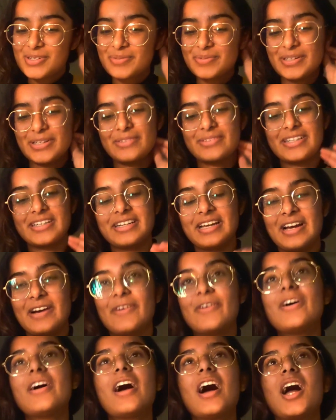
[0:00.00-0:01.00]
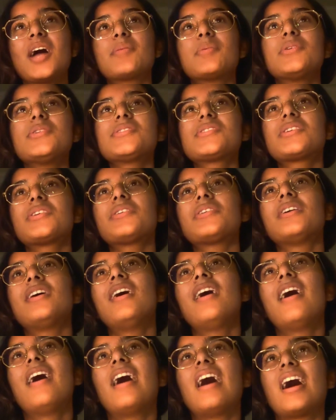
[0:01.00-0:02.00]
I'm reading right now. I'm also
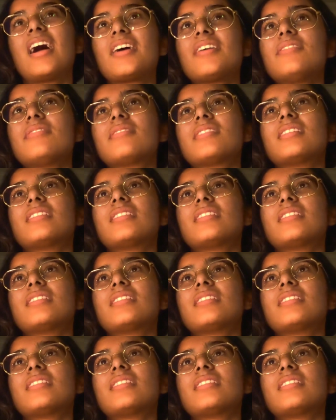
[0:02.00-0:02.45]
kind